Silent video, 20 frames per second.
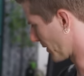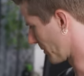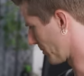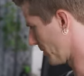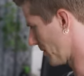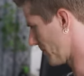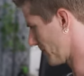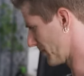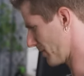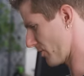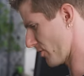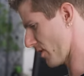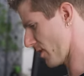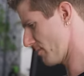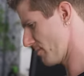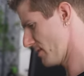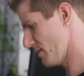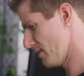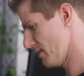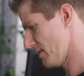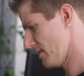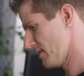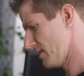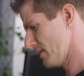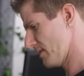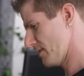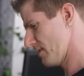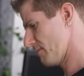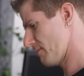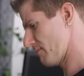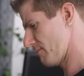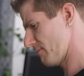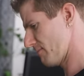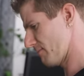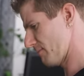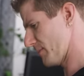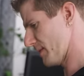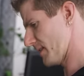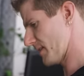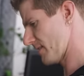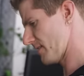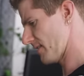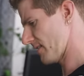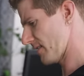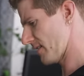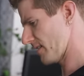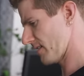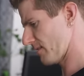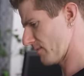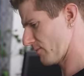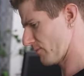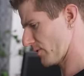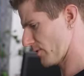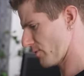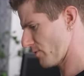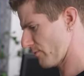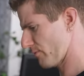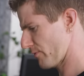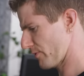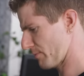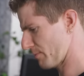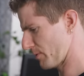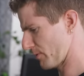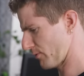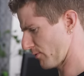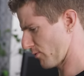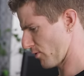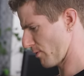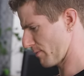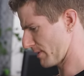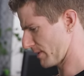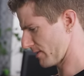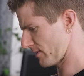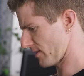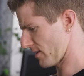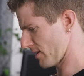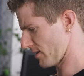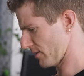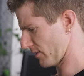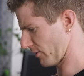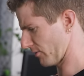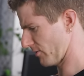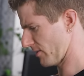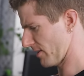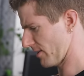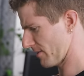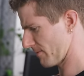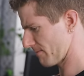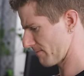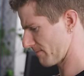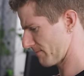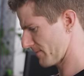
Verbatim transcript: or plumbing job, but uh, we're going for performance, not looks here.